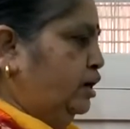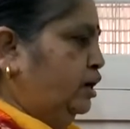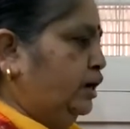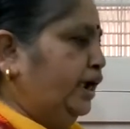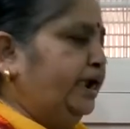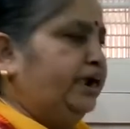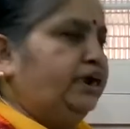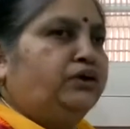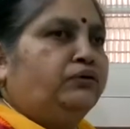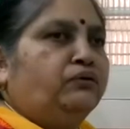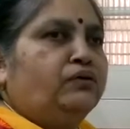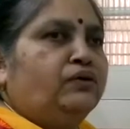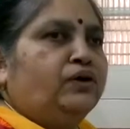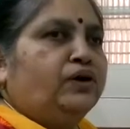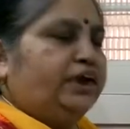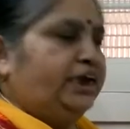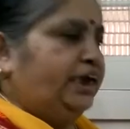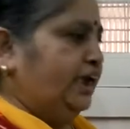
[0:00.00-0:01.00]

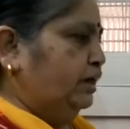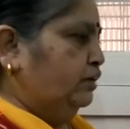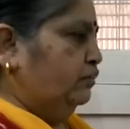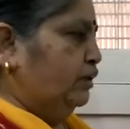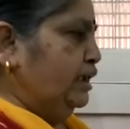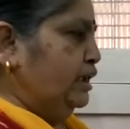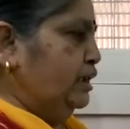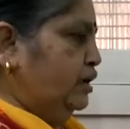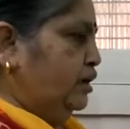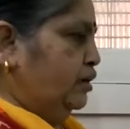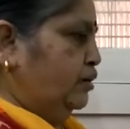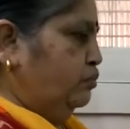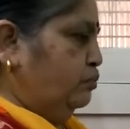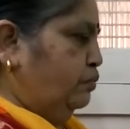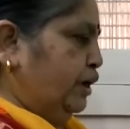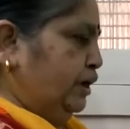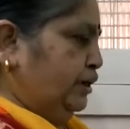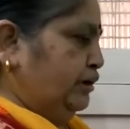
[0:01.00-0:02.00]
into equal
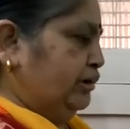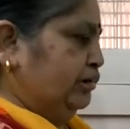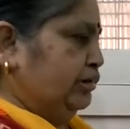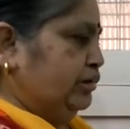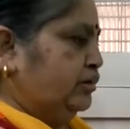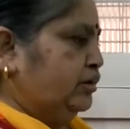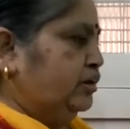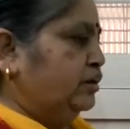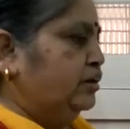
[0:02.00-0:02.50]
parts.